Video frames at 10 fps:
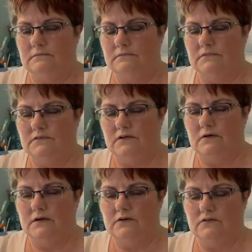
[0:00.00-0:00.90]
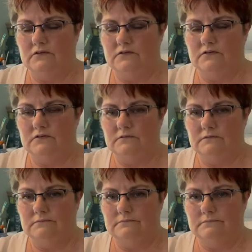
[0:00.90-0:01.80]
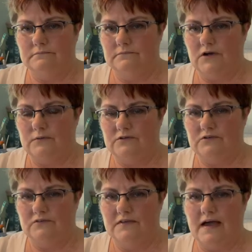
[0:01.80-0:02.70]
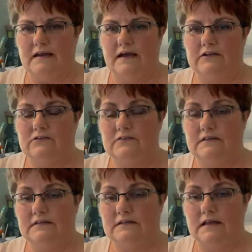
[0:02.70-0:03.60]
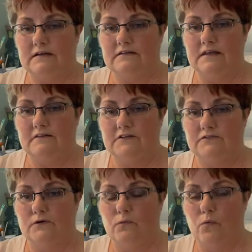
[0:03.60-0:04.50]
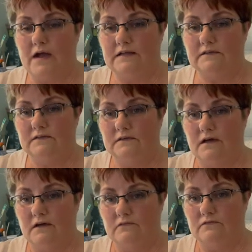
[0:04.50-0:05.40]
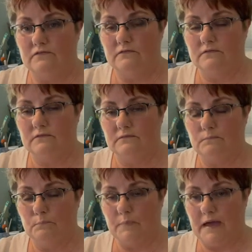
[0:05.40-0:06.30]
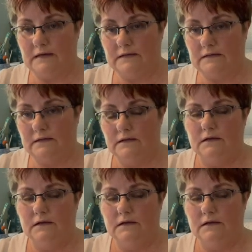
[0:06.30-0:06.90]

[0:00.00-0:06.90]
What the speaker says: so I usually just always use that. And I use the deluxe. They have different weights of batting.